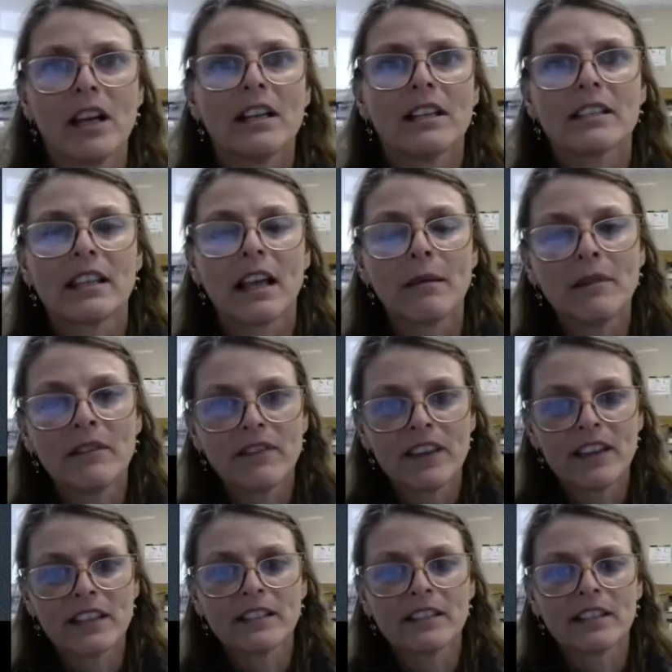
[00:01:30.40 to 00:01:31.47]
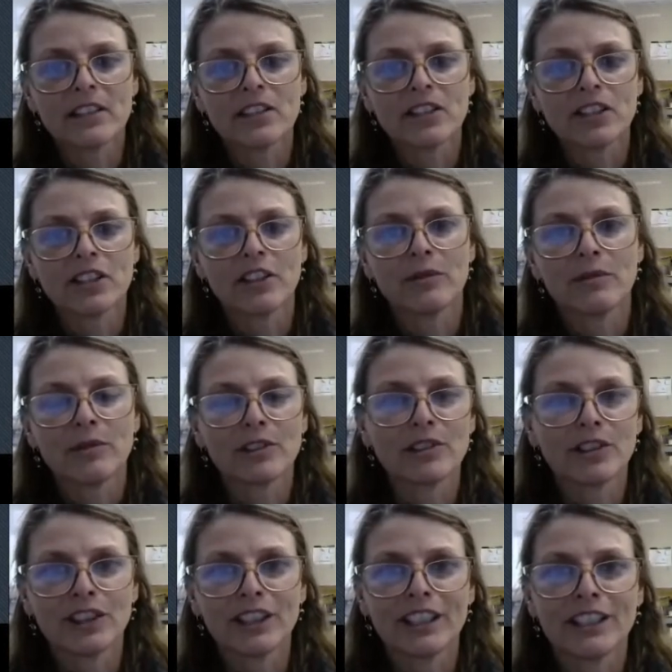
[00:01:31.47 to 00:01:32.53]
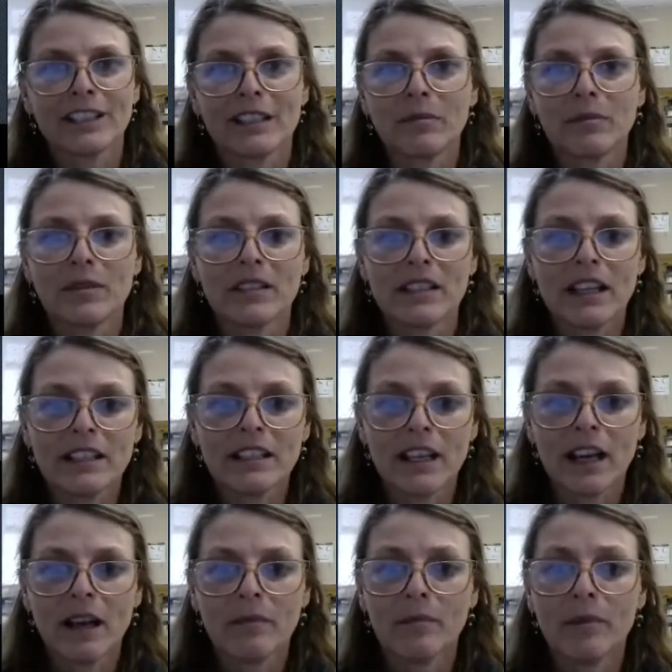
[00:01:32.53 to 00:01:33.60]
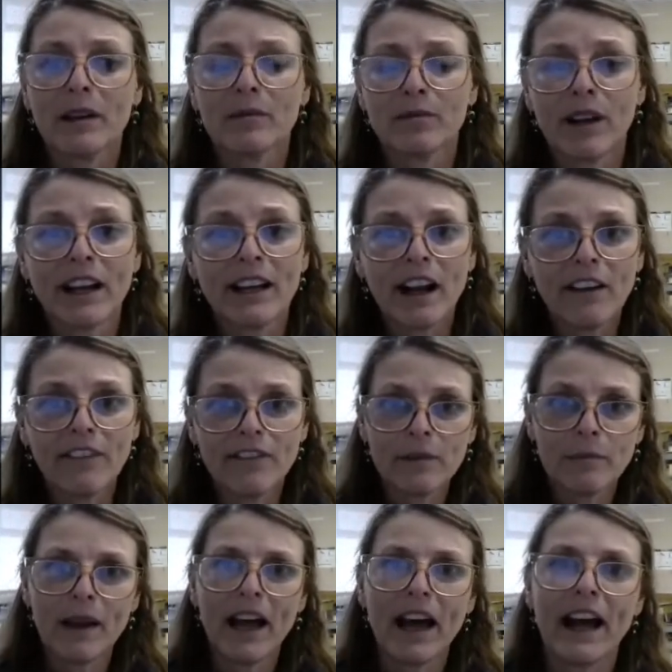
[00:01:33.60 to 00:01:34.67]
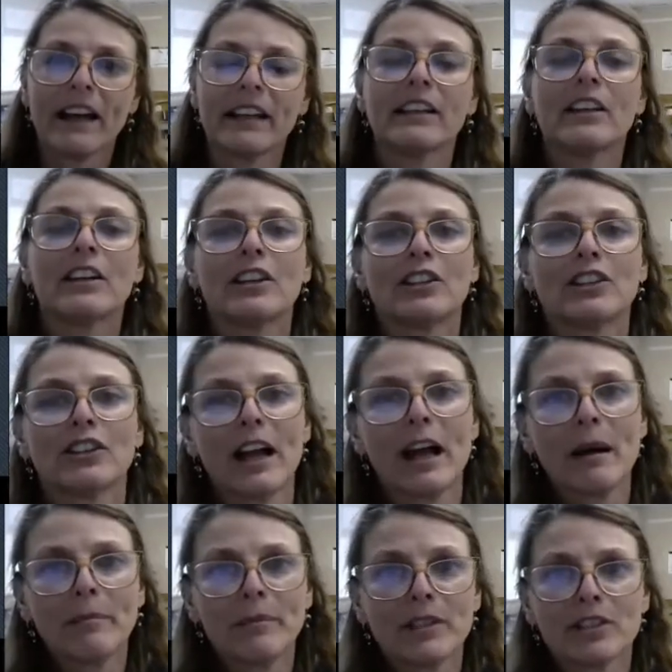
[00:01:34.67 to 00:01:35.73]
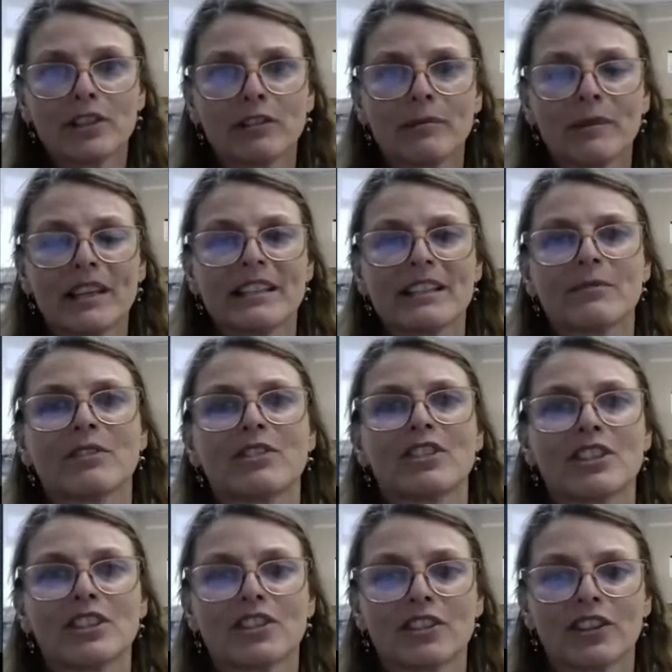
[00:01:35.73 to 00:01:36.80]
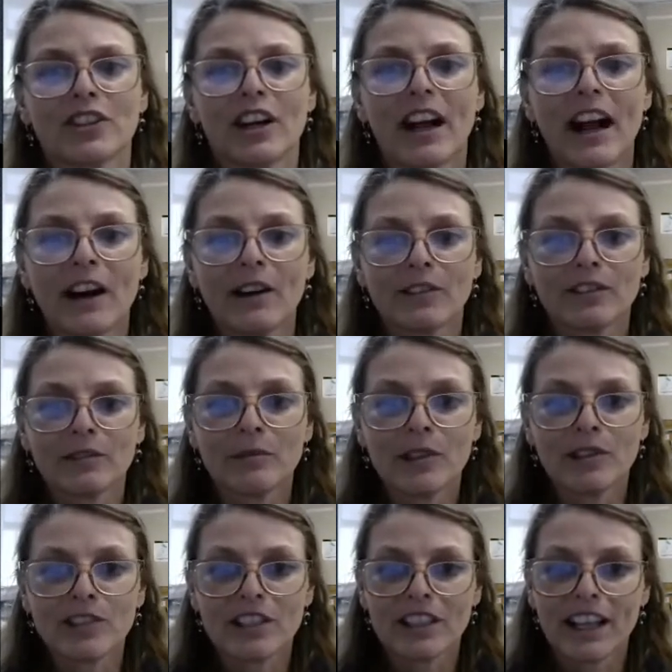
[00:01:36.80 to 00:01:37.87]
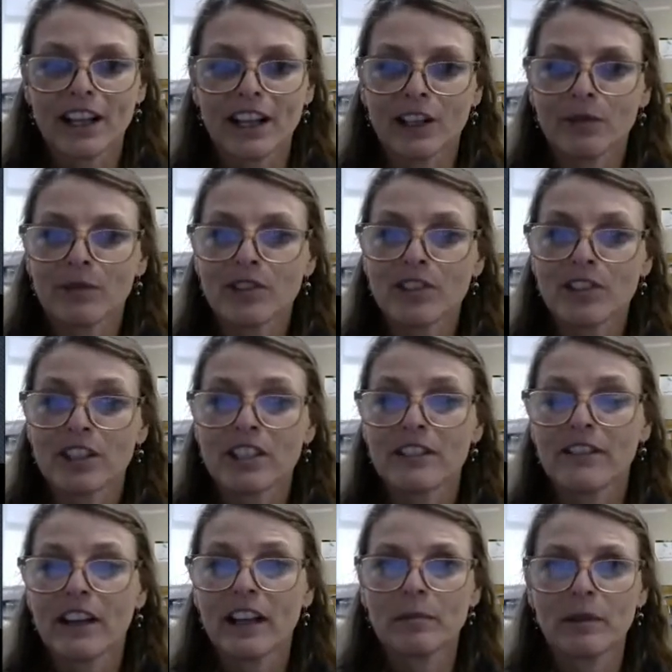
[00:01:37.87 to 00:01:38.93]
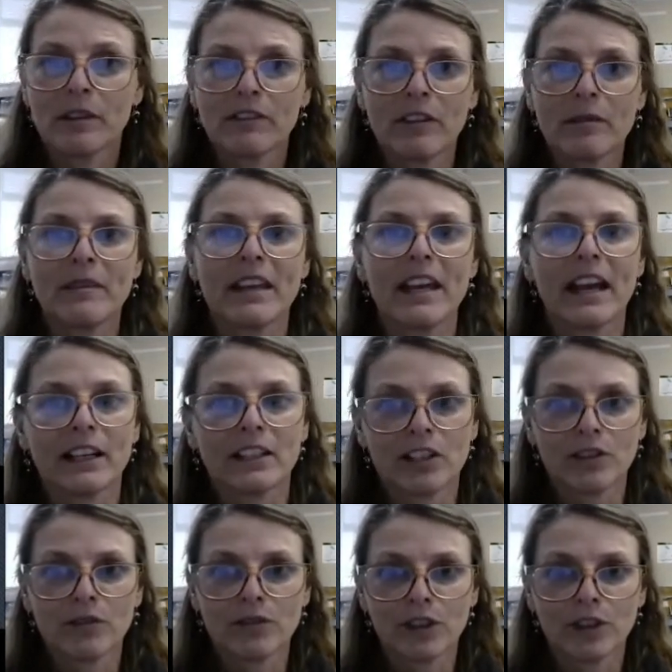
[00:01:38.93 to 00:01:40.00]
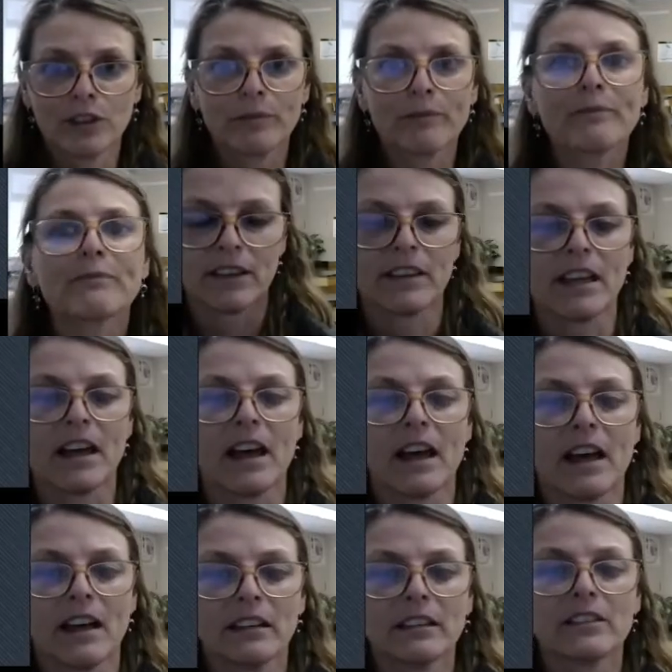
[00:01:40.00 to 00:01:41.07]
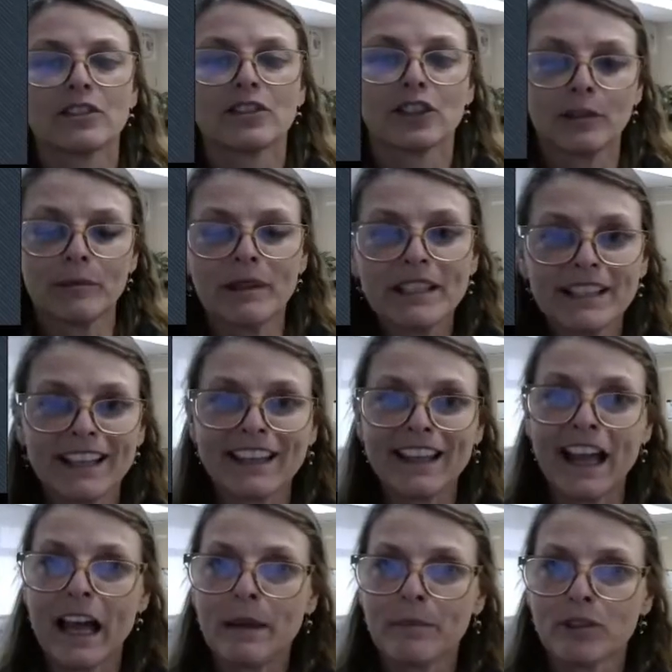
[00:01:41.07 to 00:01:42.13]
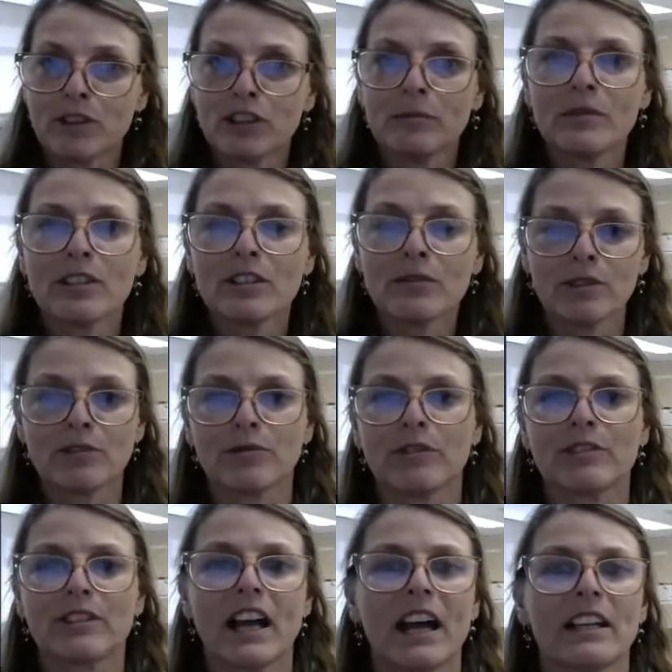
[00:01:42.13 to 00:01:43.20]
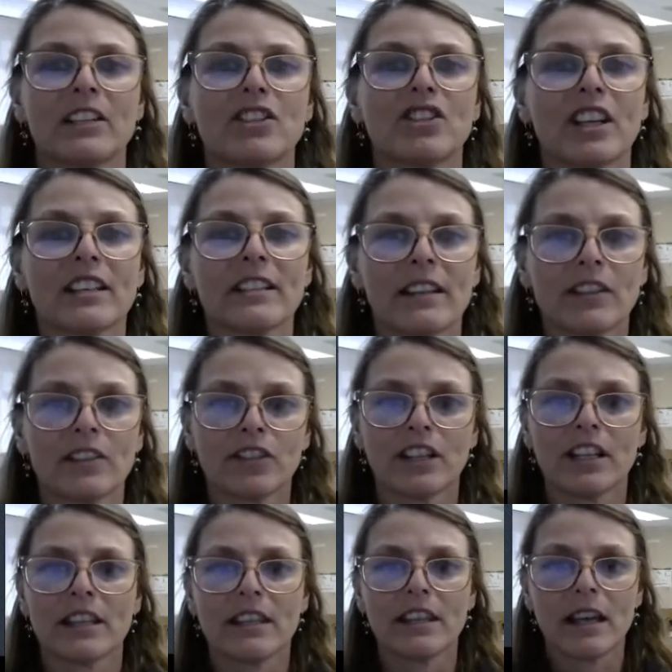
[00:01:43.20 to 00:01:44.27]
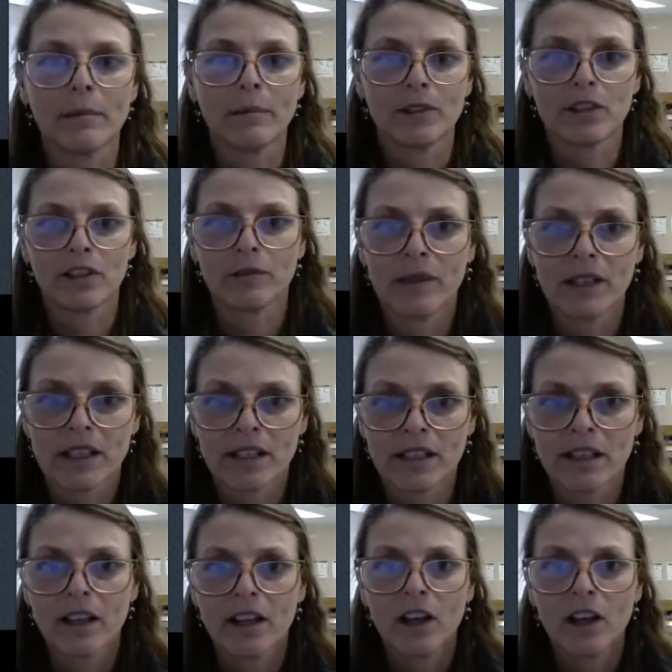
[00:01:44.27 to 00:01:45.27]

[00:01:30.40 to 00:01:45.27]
Some of this tissue will turn into the placenta, but right off the bat, your epidermis, which is your outermost layer, will start developing from the ectoderm. The dermis and the hypodermis, which reside just underneath the epidermis,